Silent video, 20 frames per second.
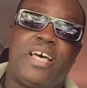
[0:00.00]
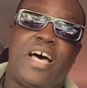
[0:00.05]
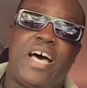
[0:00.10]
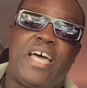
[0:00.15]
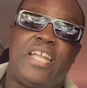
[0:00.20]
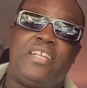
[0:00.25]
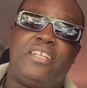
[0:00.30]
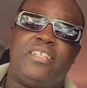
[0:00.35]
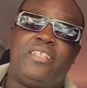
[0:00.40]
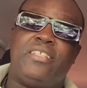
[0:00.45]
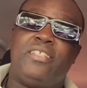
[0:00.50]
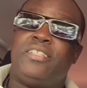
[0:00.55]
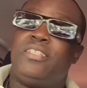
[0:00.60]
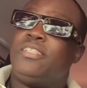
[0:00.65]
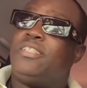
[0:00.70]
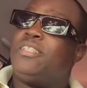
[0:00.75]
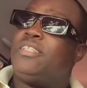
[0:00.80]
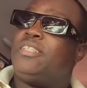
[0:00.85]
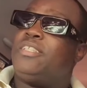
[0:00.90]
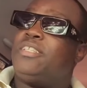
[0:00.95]
and
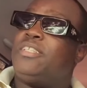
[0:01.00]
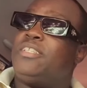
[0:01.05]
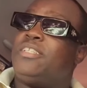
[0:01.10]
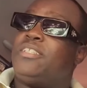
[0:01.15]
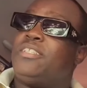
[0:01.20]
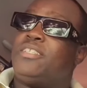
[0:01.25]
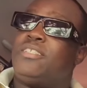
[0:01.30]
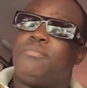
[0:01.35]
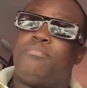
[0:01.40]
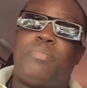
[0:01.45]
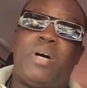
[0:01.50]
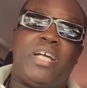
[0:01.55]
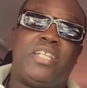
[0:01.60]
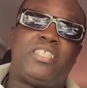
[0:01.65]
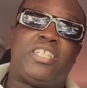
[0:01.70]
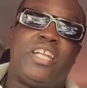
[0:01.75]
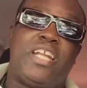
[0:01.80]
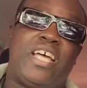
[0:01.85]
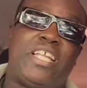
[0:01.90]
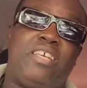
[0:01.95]

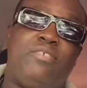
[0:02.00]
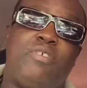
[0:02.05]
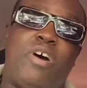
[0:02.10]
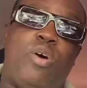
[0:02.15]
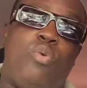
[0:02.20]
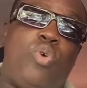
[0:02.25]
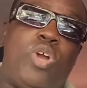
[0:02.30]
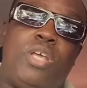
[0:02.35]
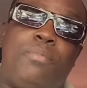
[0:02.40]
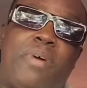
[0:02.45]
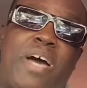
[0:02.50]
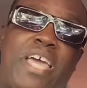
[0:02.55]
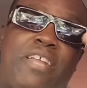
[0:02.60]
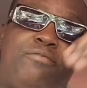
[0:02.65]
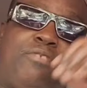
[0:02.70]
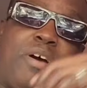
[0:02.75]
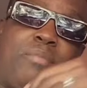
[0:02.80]
man say not even a whole heap of